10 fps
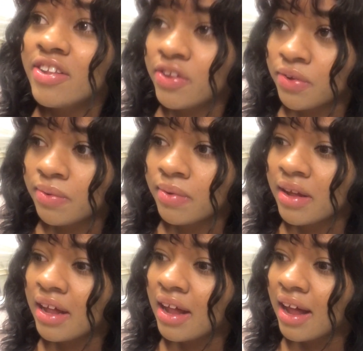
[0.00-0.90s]

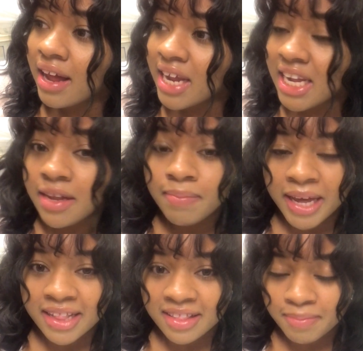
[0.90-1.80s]
Two, he
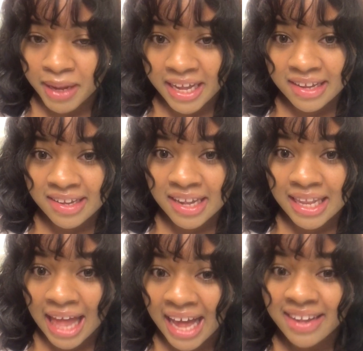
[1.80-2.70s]
made the plans
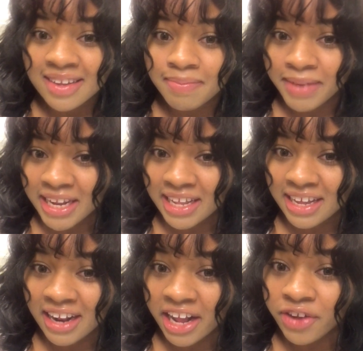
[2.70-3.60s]
last minute
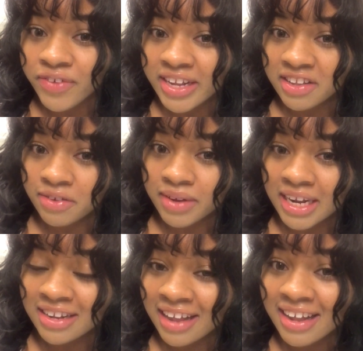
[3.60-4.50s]
and I agreed to it.
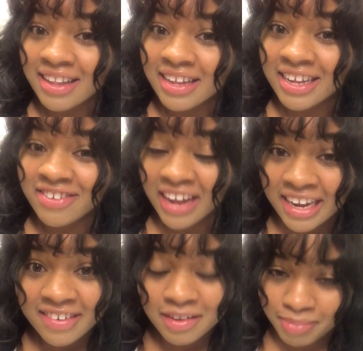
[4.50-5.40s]
And technically he
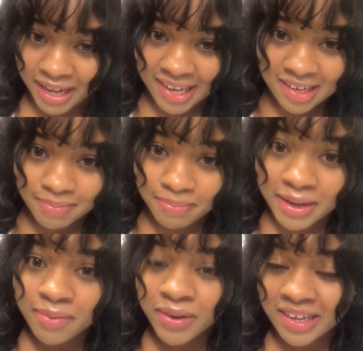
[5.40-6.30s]
changed the plans,
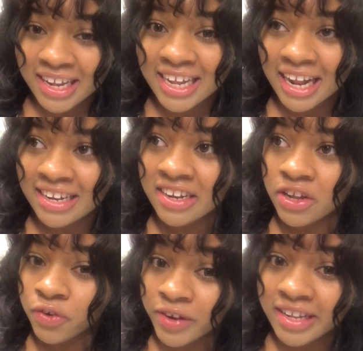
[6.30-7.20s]
but once again, I did
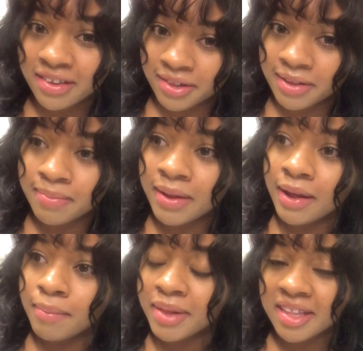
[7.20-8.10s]
agree to them.
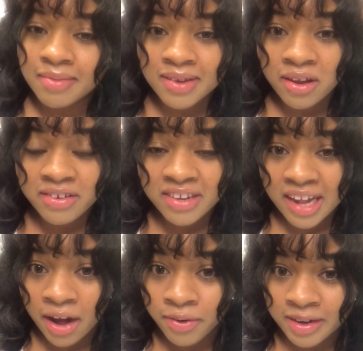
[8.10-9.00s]
But this was all
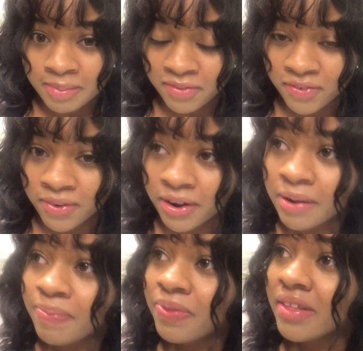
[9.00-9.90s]
just hours before.
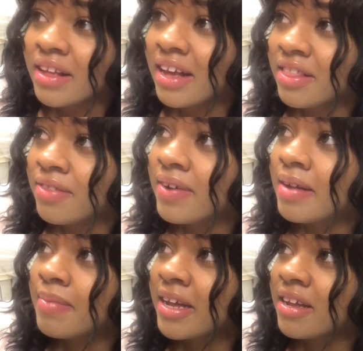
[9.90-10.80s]
And
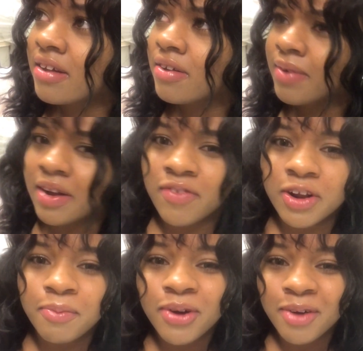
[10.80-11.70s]
three, I'm like, or whatever
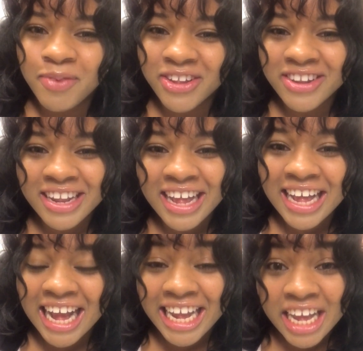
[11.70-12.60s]
number I'm on,
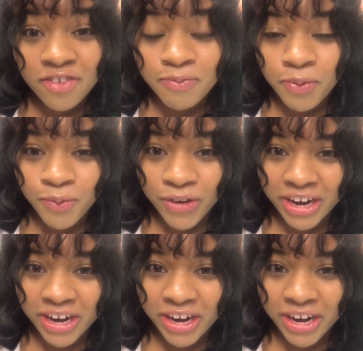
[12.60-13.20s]
I gave him a